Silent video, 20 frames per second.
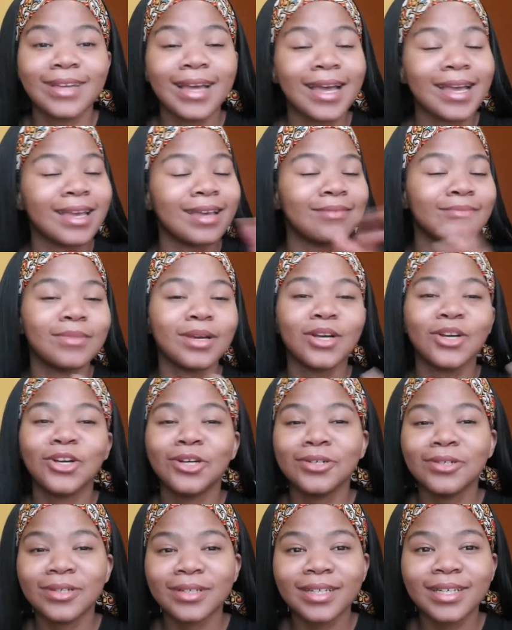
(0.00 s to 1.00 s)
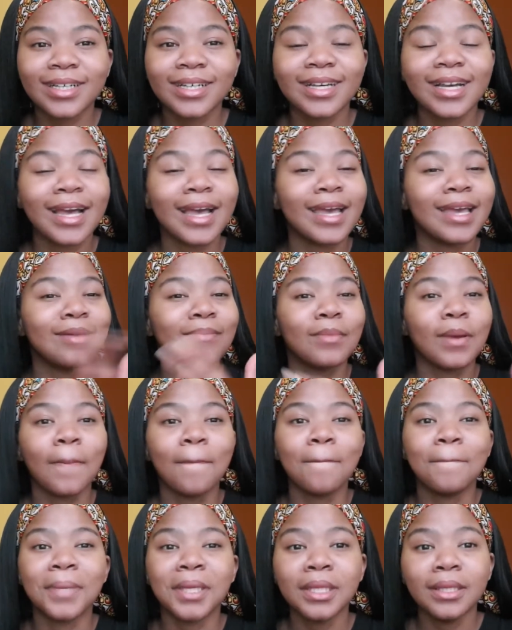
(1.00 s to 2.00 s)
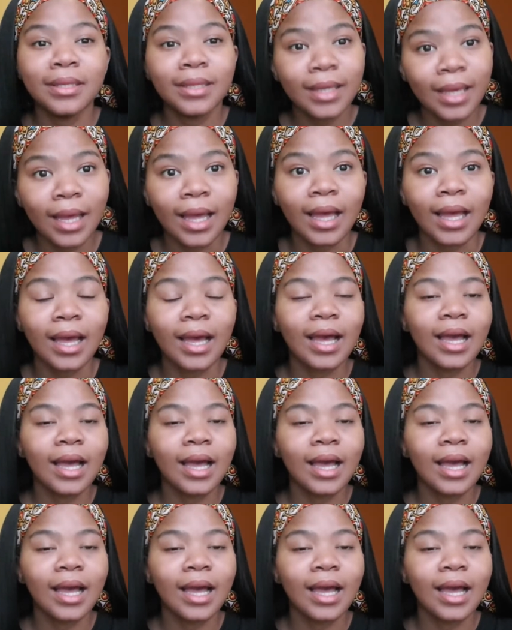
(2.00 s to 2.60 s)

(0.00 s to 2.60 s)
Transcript: I am a cook. I am a baker.